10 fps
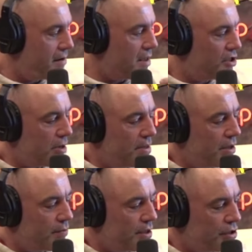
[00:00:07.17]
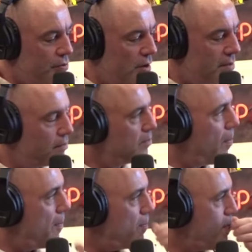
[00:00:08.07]
show me the original one,
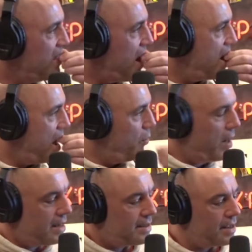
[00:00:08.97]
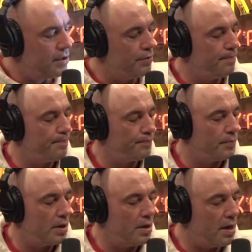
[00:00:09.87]
what I sent you,
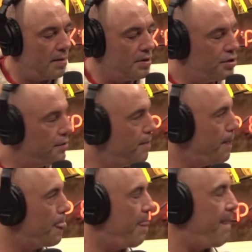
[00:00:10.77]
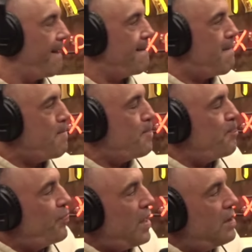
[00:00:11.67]
the image.
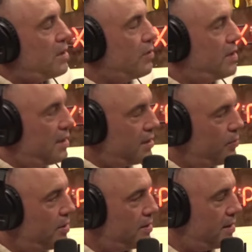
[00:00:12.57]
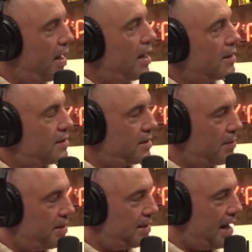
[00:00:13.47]
So this was uh,
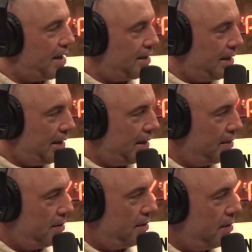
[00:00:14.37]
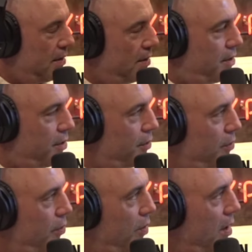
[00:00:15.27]
someone's idea
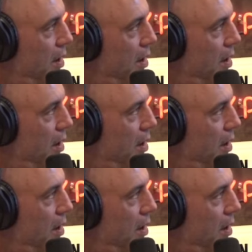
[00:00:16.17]
to